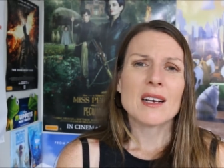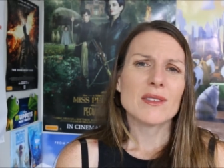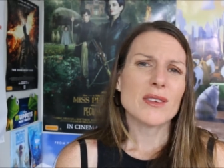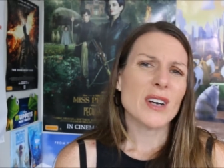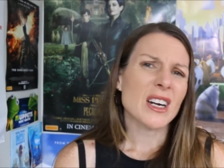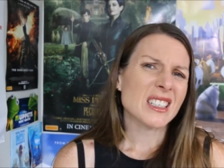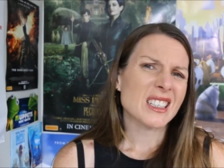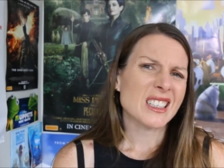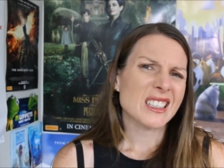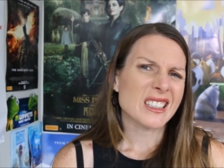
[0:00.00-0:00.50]

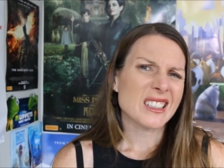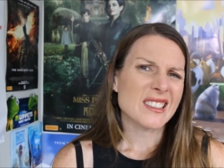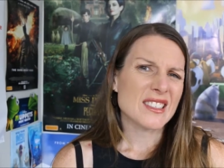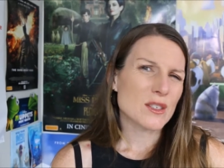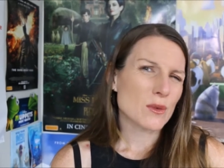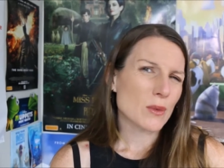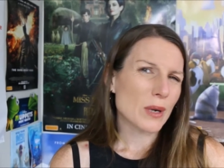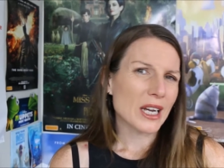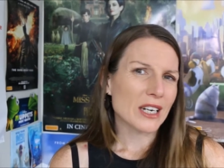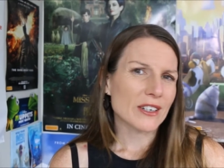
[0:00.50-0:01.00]
Finally,
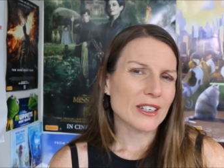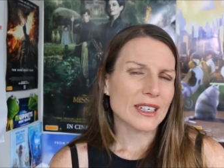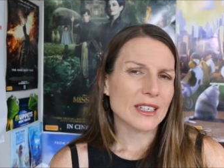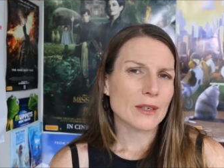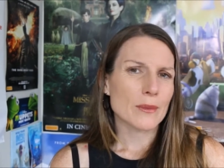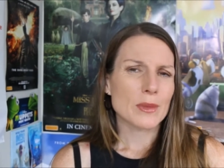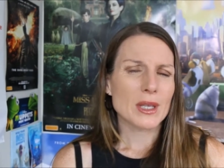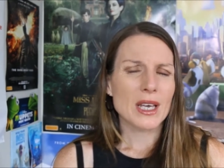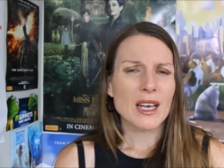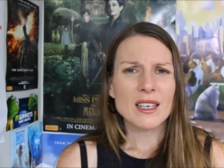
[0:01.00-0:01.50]

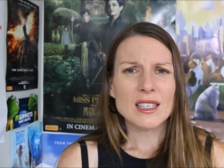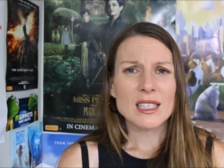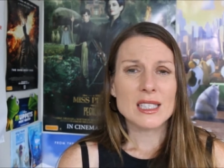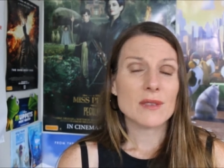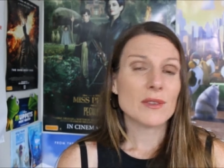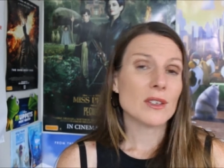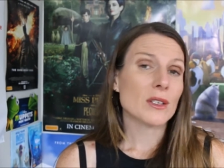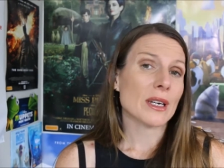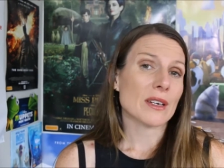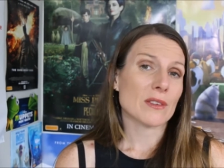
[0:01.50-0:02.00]
swearing. There's
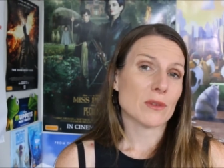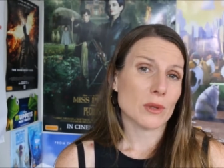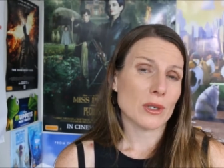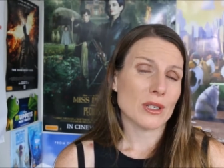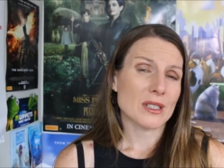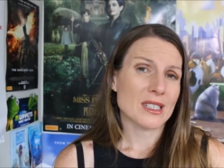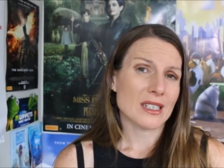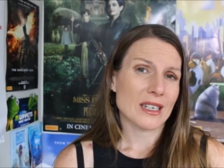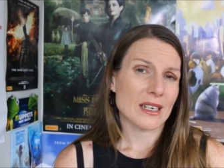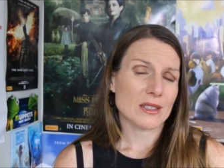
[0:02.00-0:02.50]
a few F
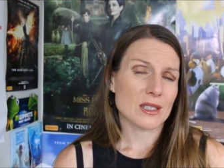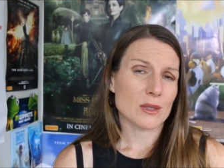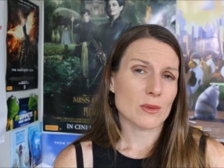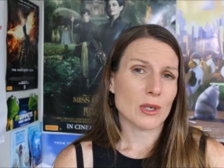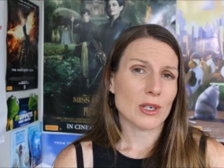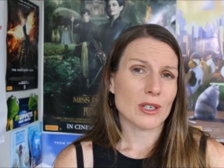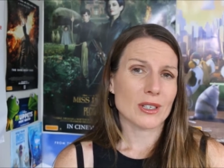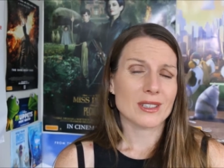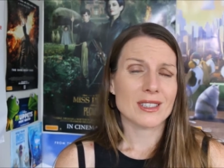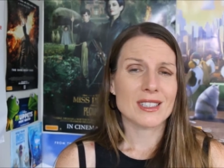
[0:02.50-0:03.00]
words and S
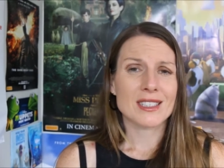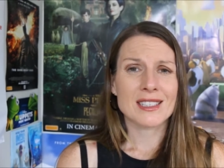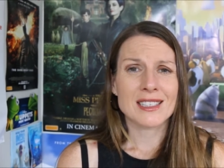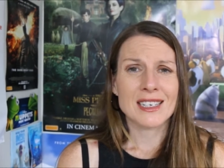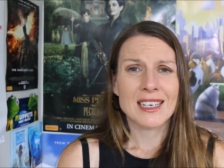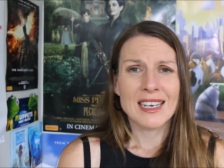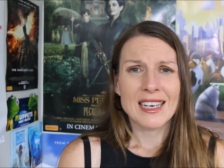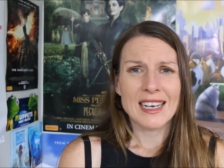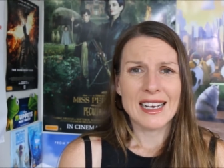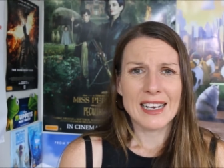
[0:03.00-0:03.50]
words.
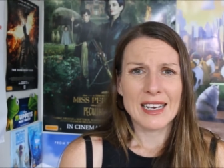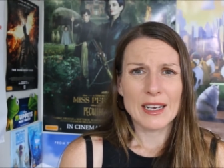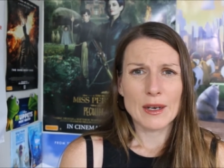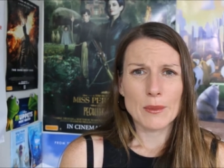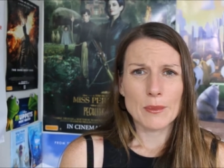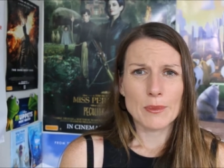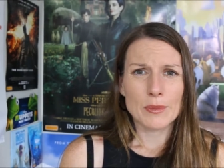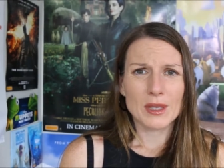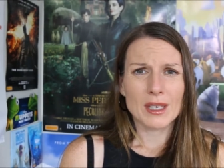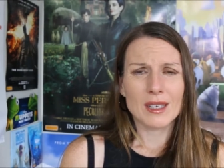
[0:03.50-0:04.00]

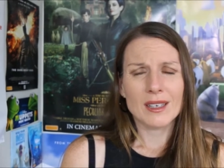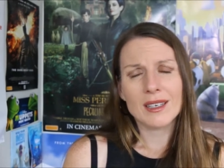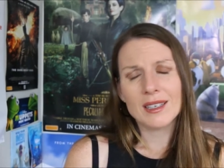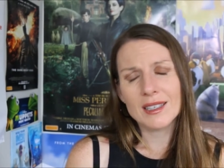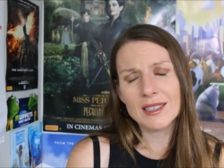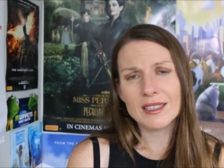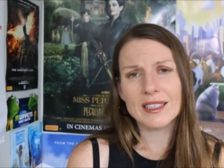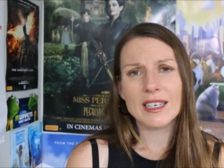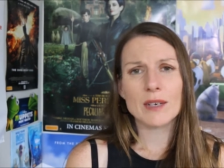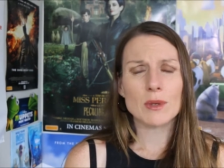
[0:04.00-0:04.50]

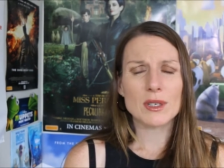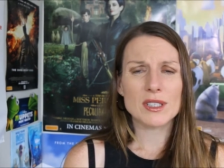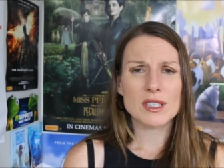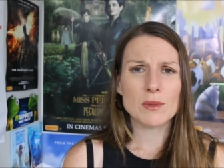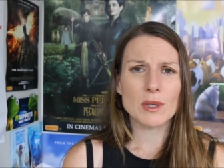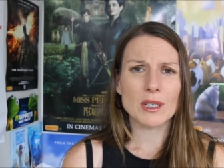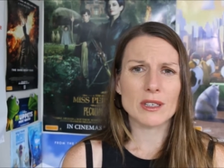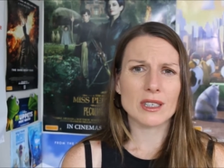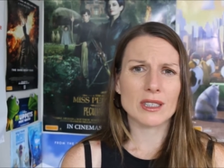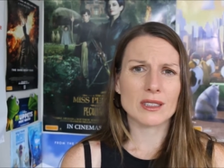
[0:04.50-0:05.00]
Yeah, well,
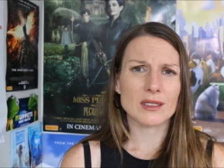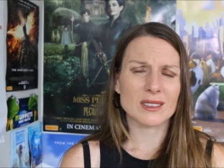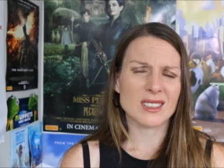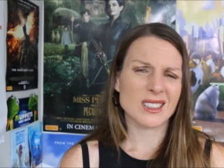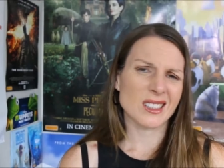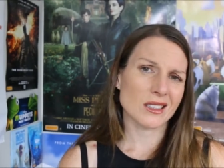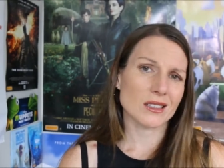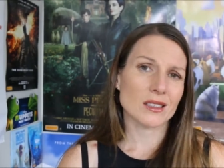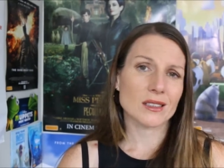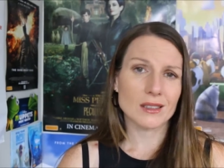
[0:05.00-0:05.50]

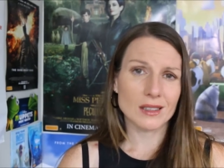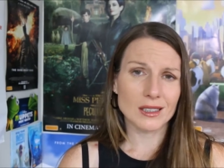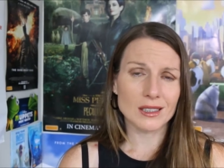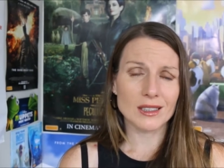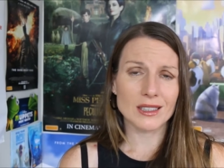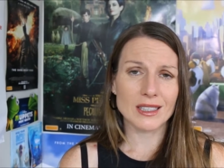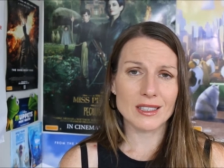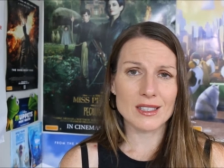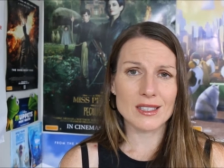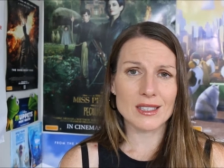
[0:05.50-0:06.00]
swearing, you
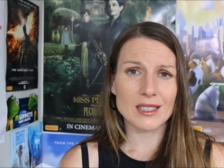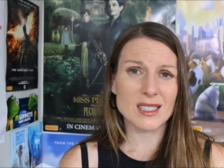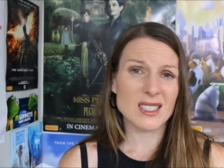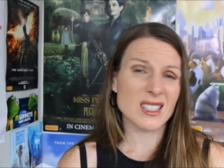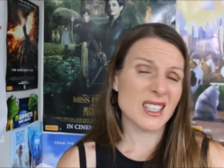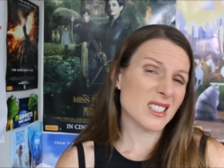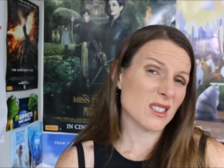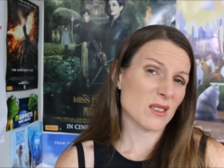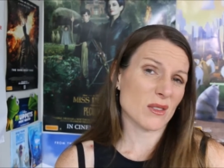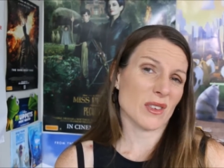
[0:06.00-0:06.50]
know, there's
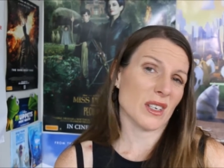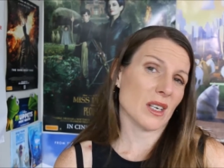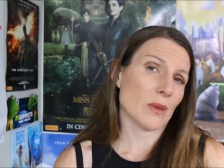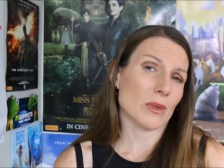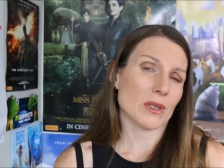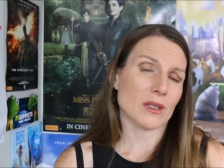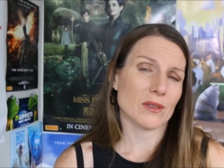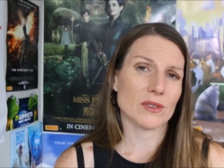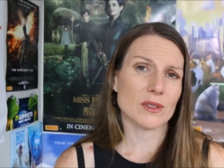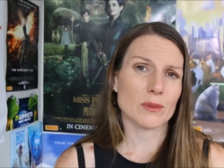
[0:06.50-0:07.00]
a fair
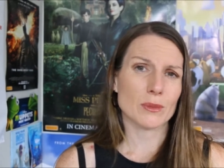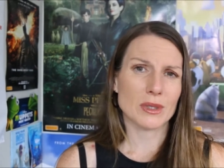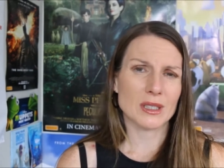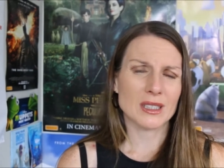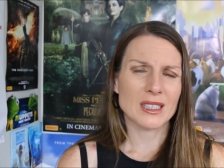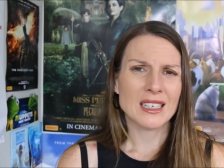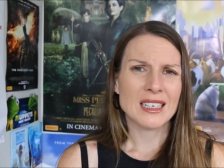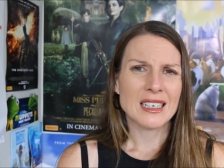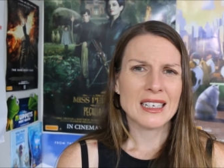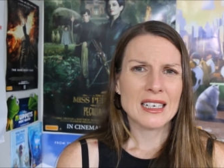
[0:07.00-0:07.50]
bit of it,
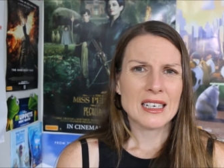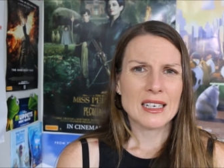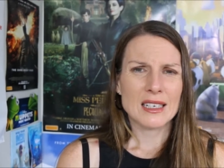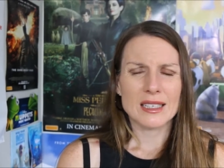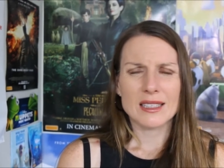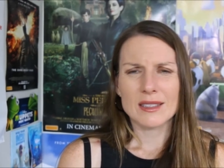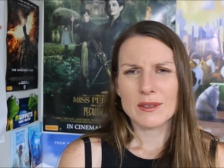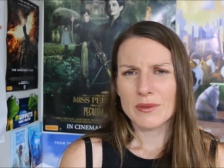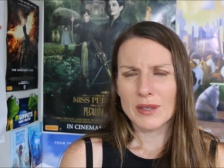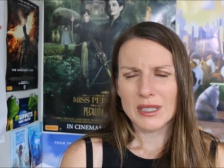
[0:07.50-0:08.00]
but
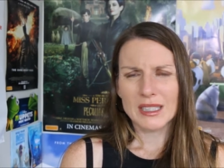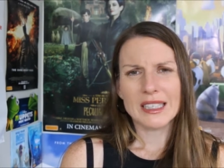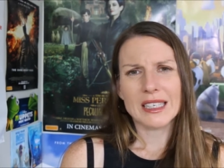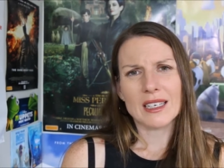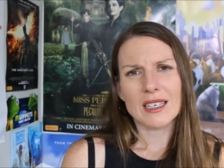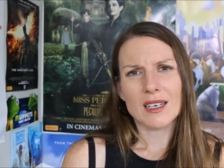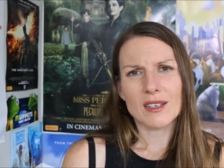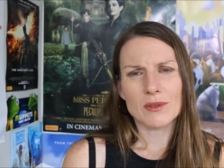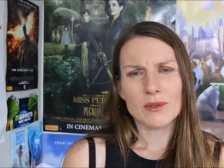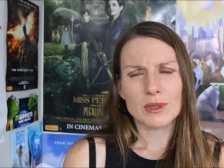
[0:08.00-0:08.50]
funnily
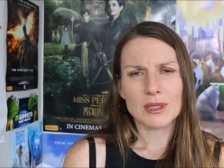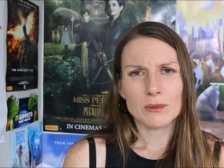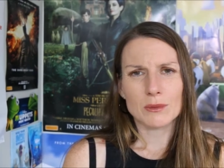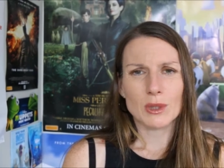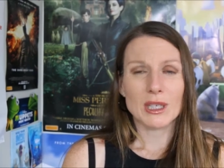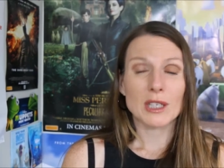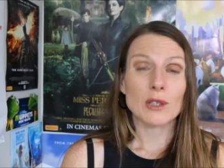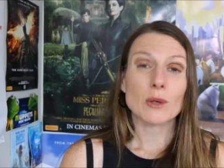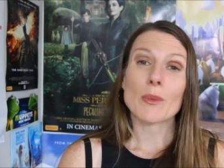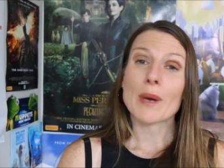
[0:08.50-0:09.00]
enough, and
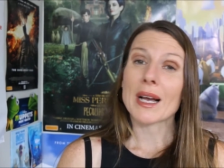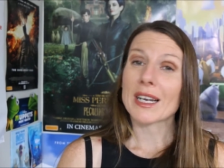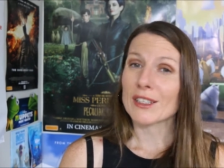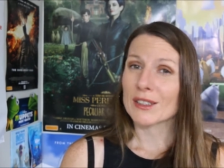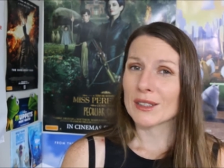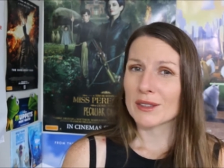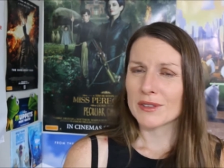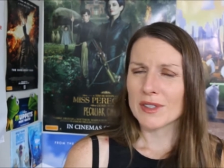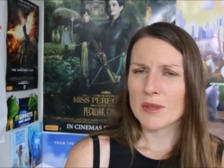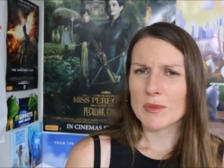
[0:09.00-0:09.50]
when I look back
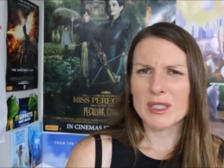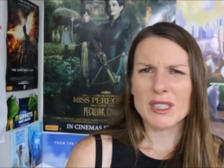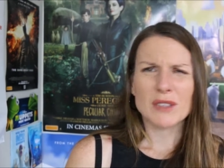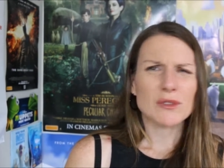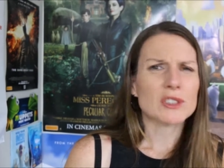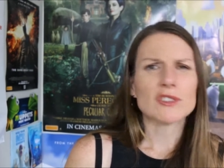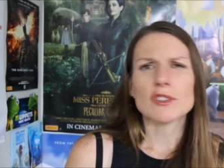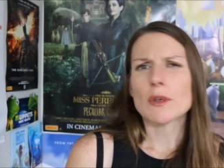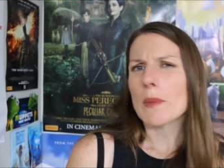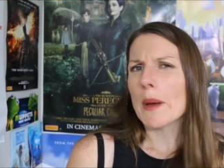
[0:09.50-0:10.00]
on the film, I don't
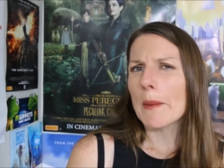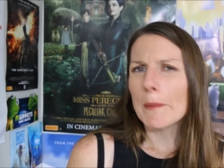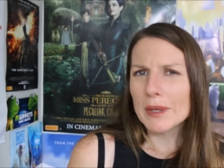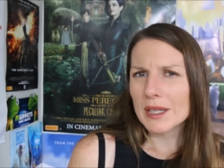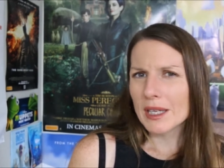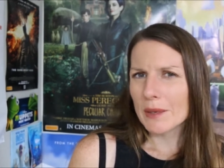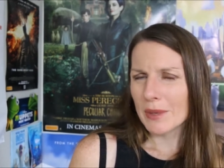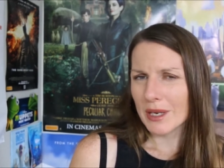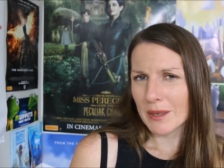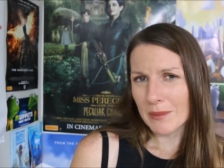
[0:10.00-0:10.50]
really remember
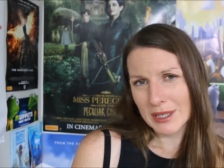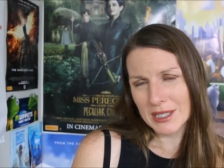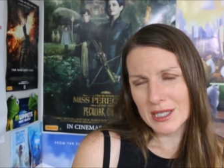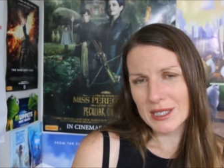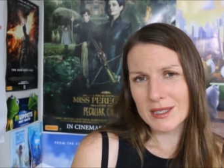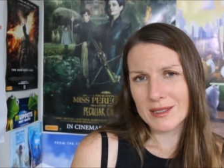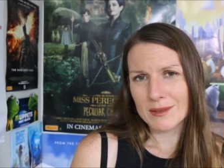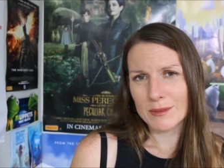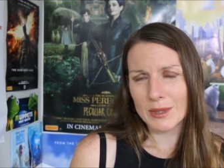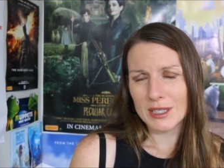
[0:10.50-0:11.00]
there being
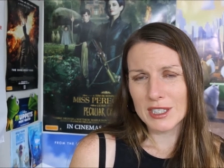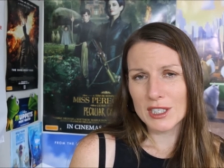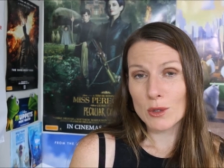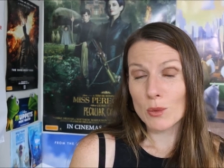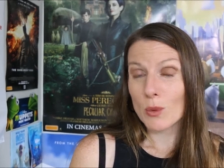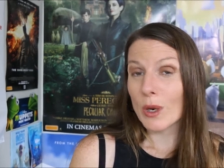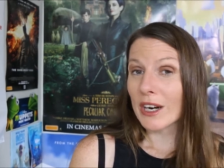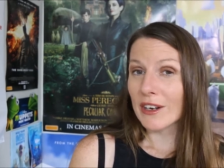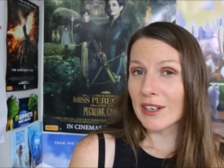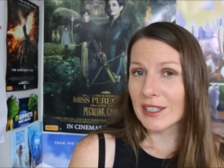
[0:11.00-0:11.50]
much
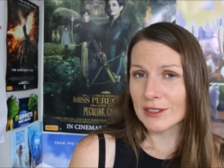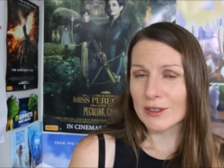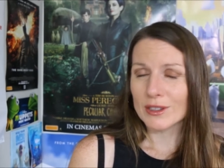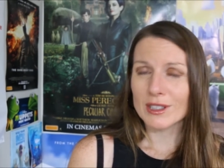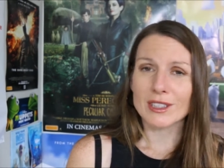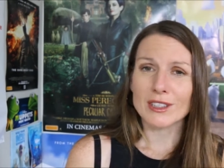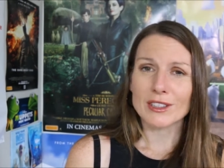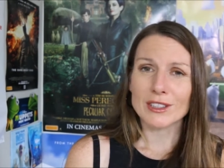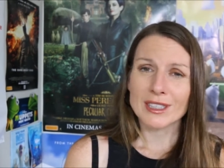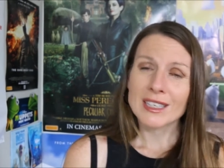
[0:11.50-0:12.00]
swearing,
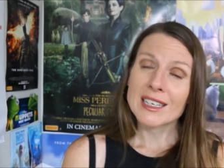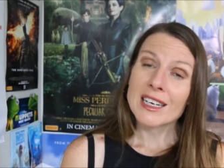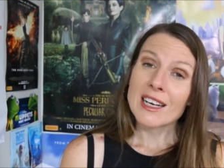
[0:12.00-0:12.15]
although